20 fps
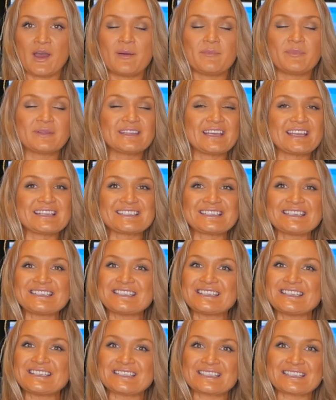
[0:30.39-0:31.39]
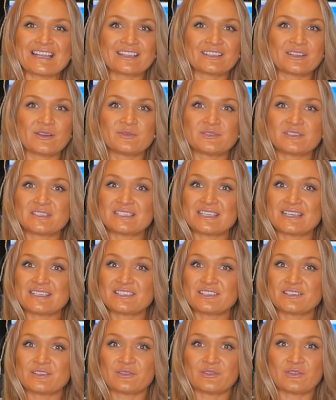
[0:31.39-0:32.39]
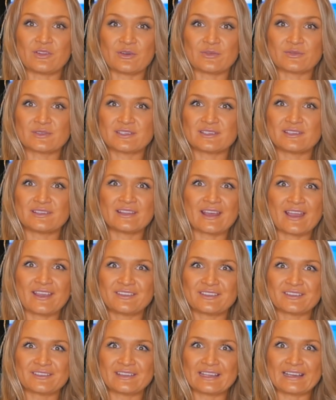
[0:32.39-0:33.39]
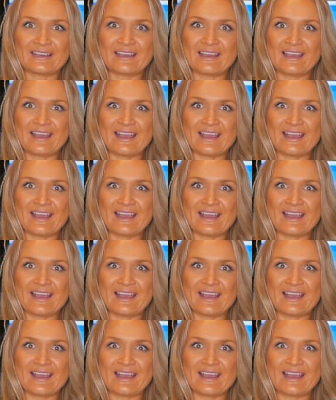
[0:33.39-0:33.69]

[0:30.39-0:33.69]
but the SAT is not going to test you on those, neither the